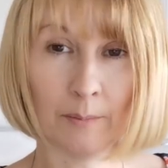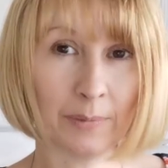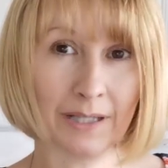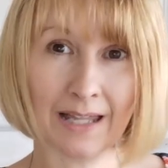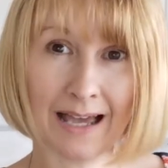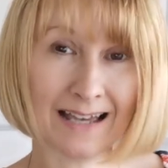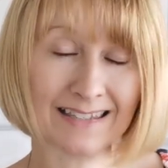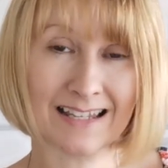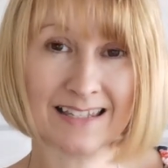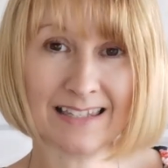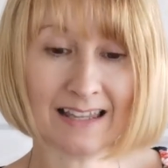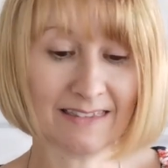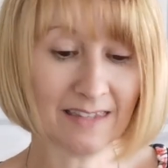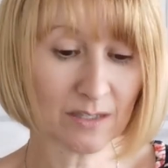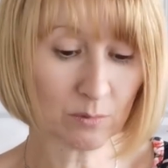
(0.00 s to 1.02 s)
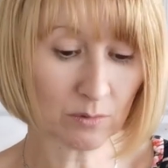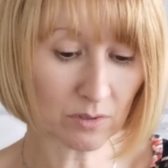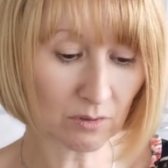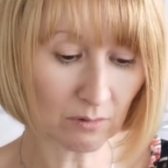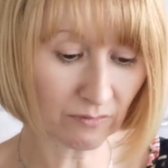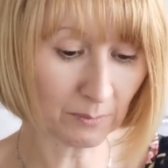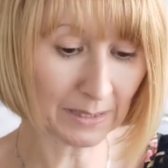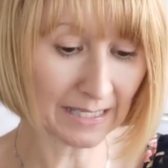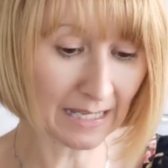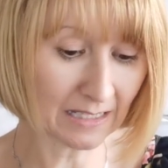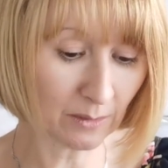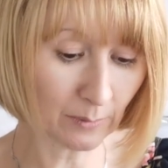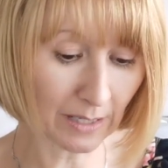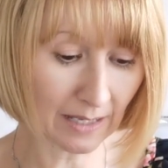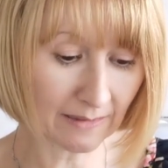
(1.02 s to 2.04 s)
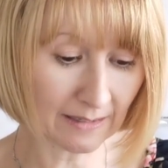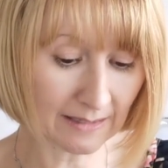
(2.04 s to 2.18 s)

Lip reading: But as I said, this one's not for me anyway.